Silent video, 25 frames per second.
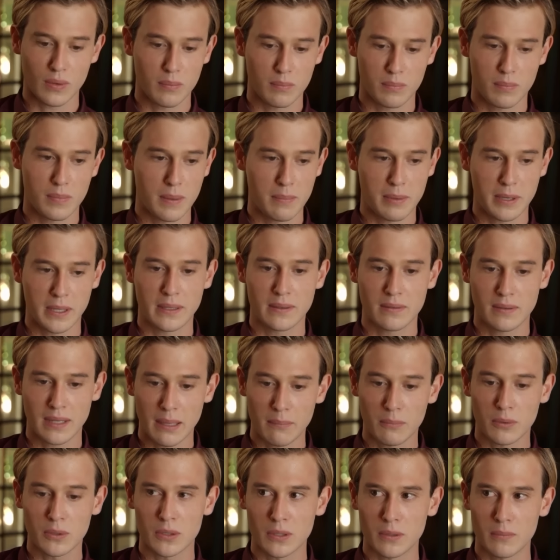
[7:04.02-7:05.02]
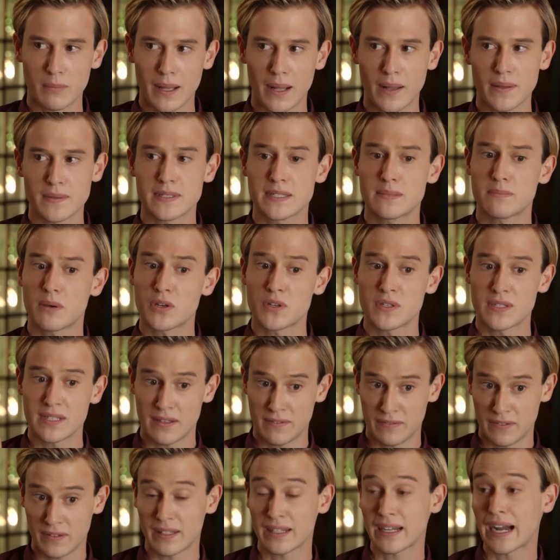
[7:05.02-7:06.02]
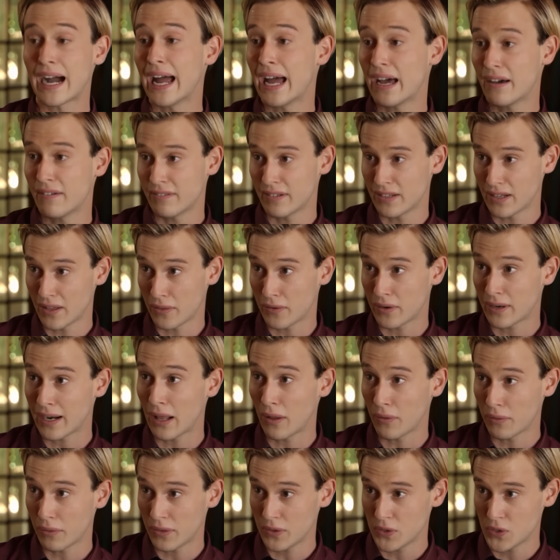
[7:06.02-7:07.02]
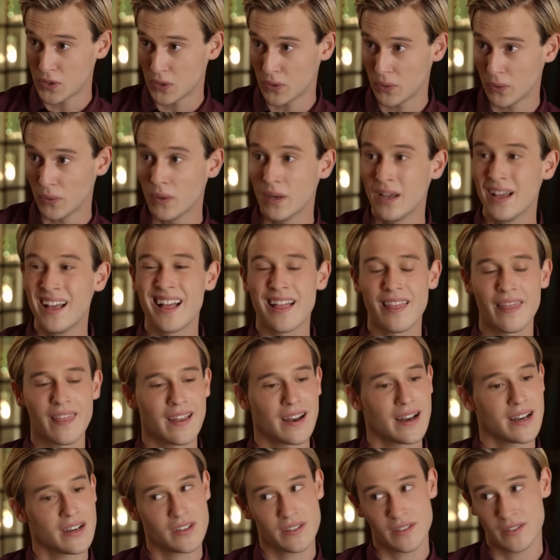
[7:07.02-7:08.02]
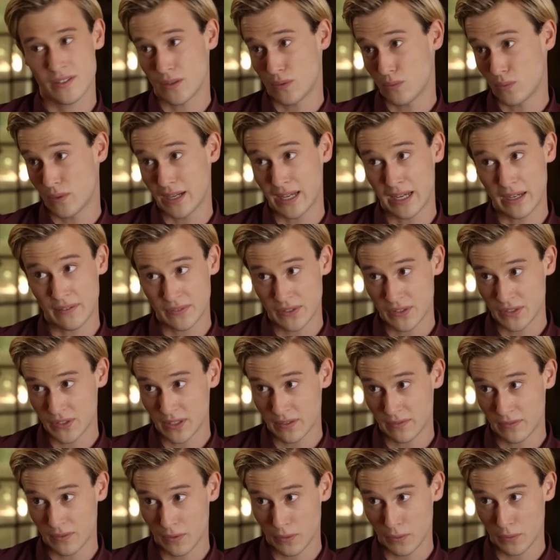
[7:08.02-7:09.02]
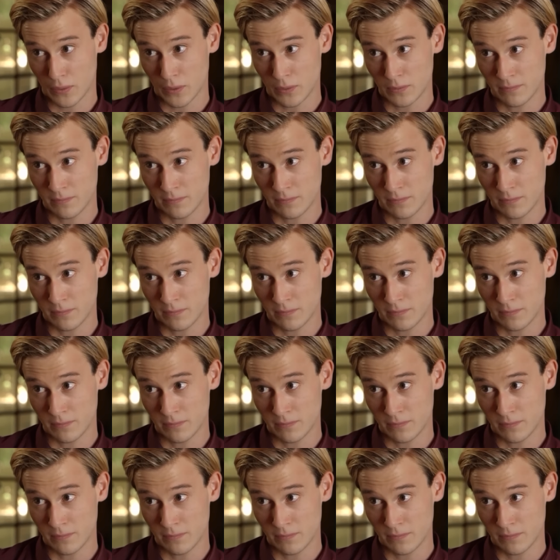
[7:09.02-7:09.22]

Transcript: you know, a big chemical imbalance as much as I feel like I have another health issue that I just don't want to have to suffer